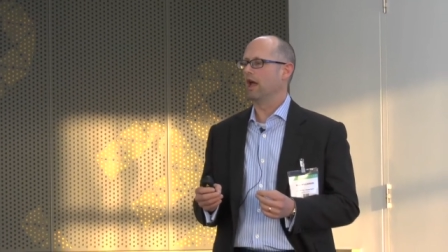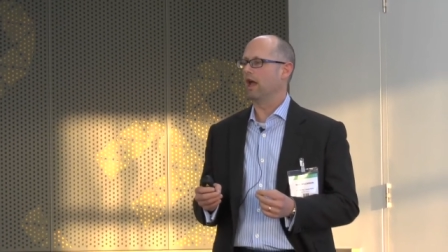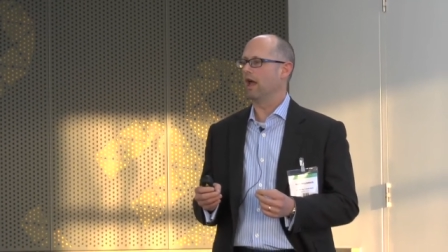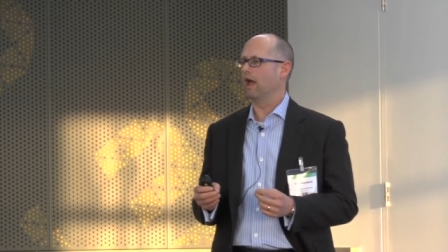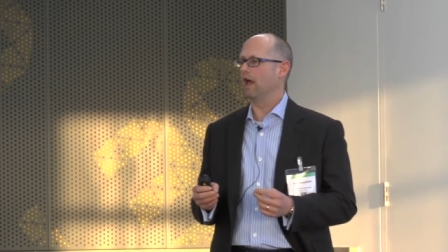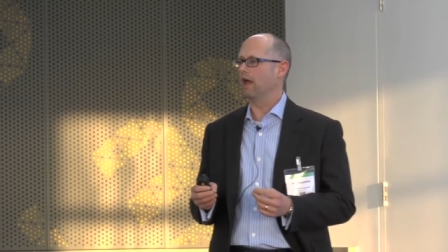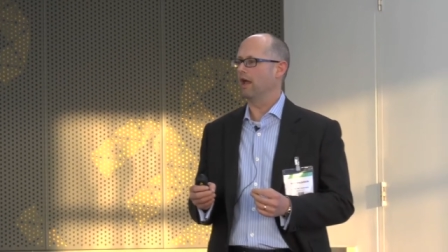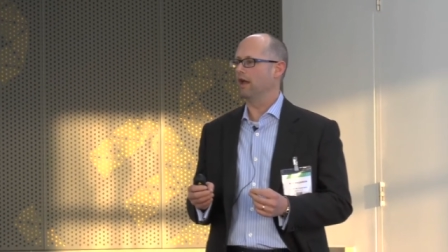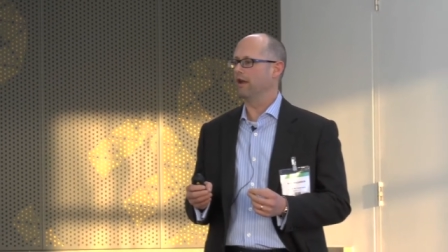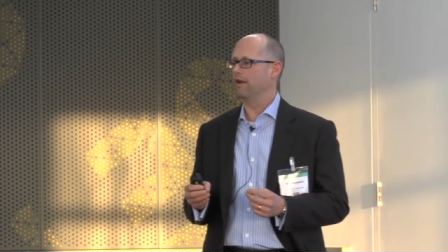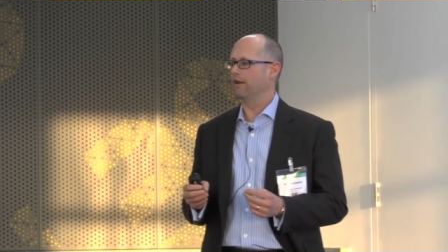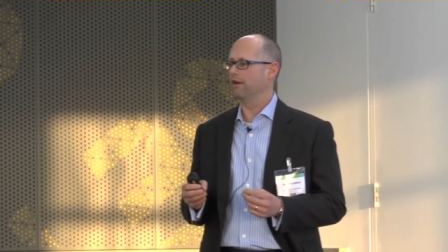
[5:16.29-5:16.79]

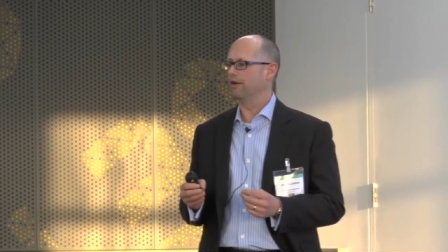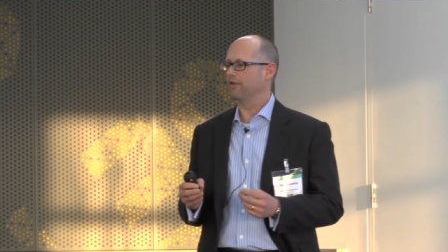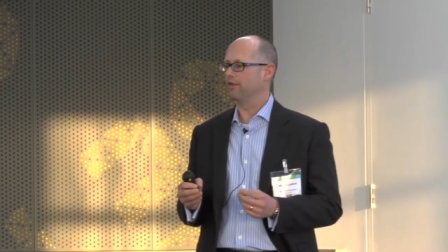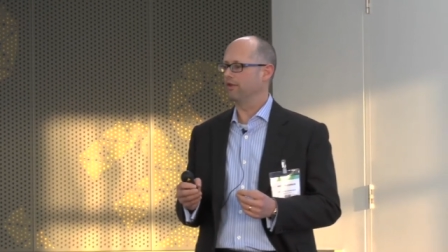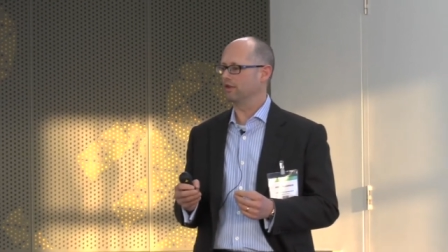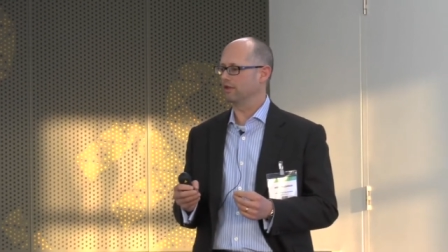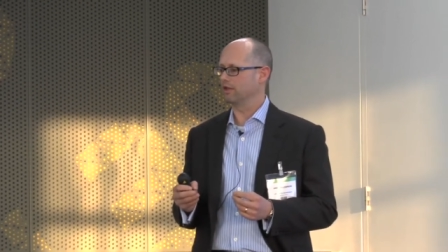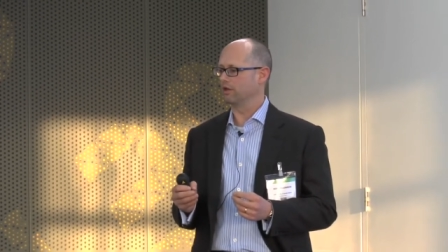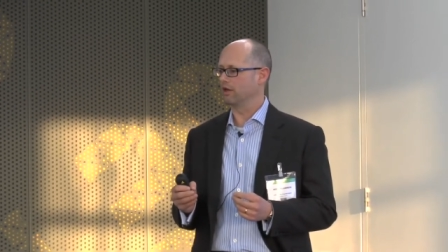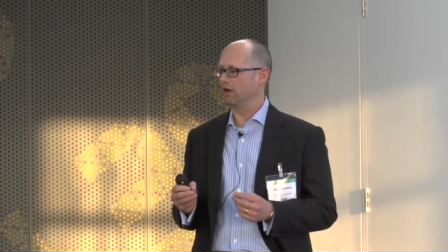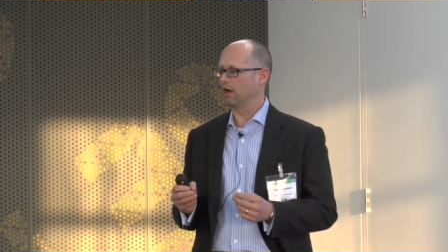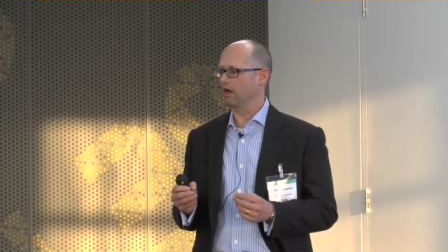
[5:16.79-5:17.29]
and
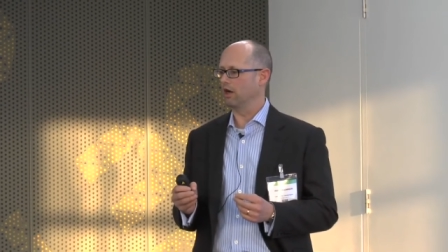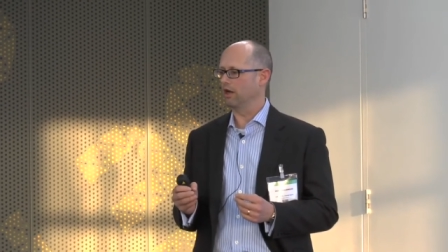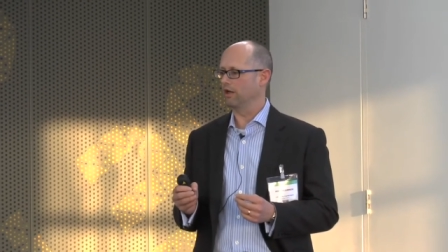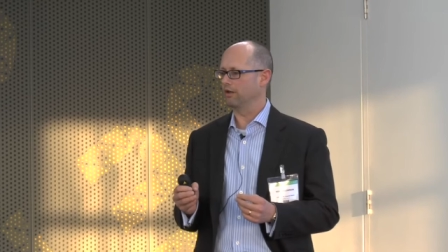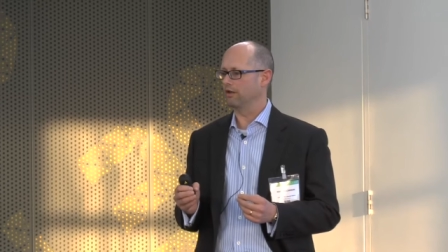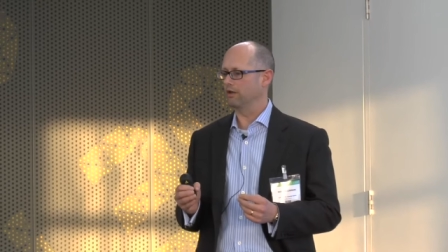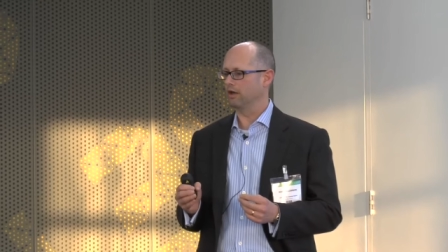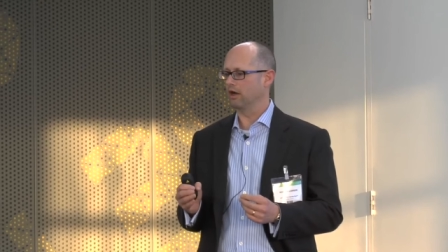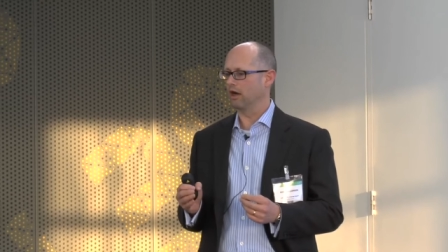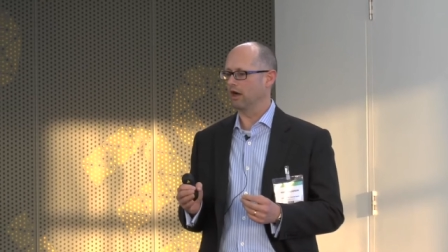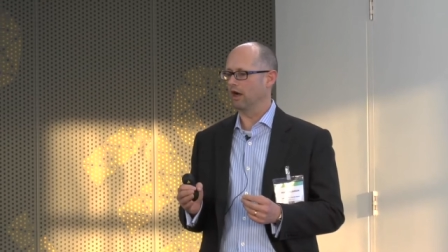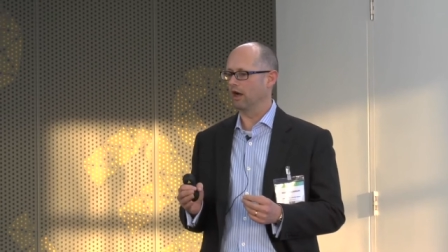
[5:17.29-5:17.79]
that's
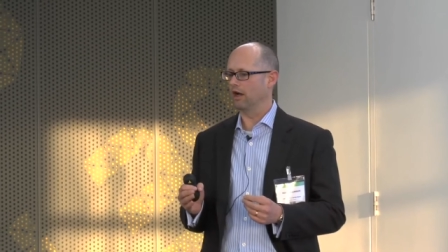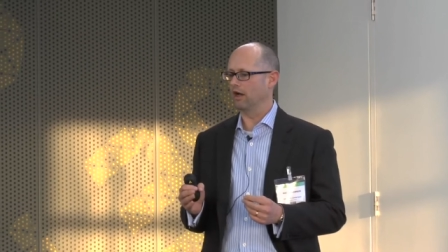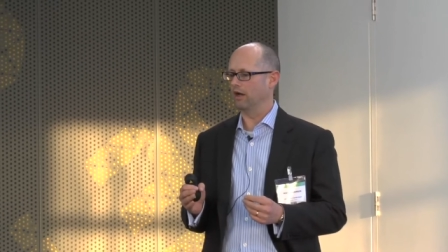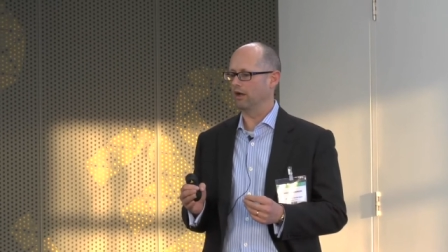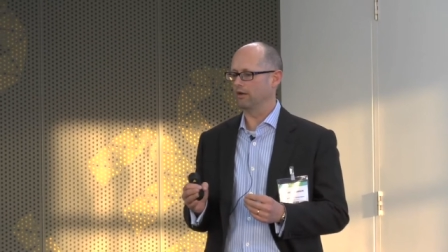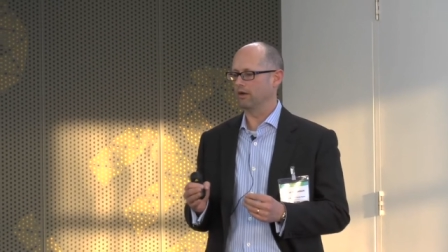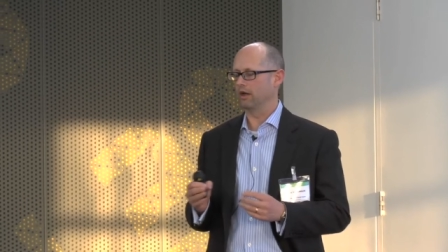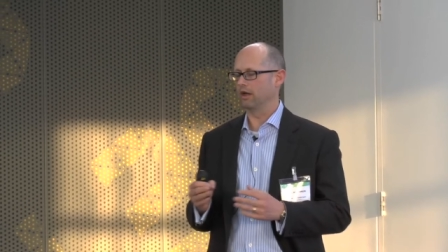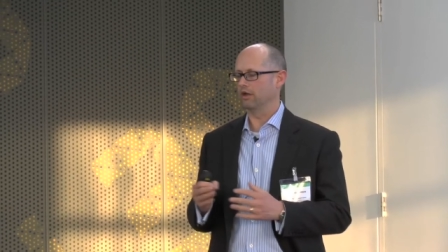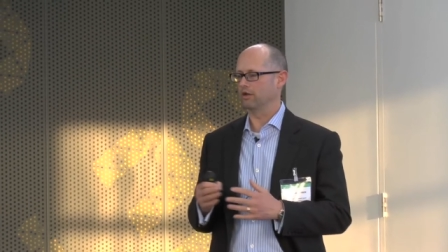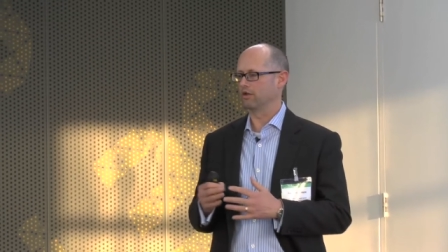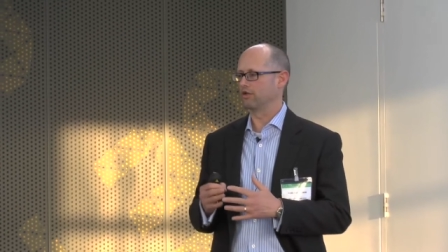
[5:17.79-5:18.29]
got uh,
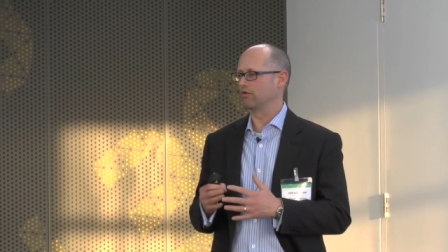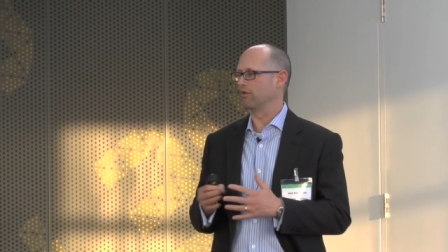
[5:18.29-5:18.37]
uh,